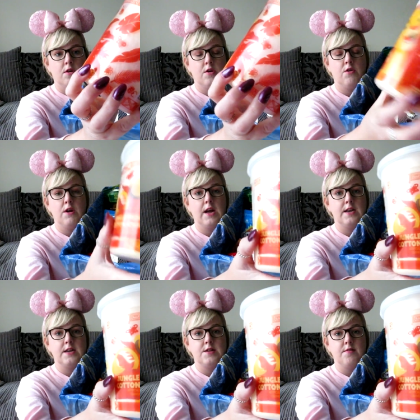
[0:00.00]
cotton
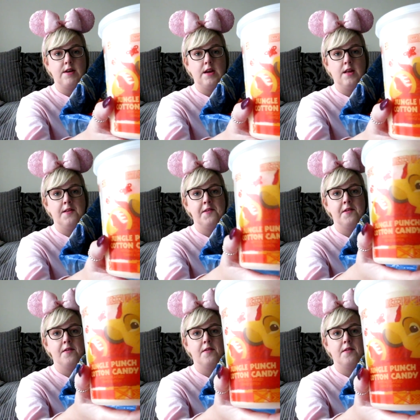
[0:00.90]
candy sorry
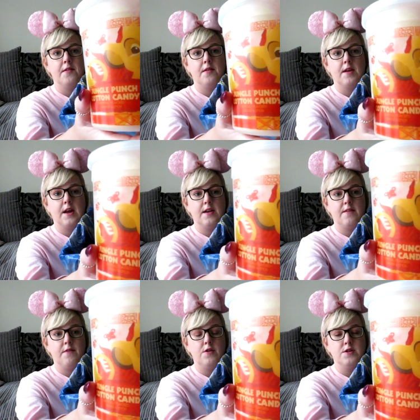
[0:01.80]
candy
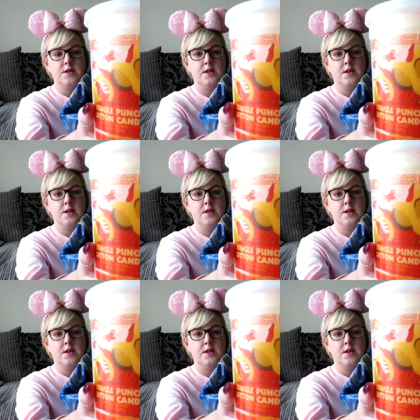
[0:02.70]
floss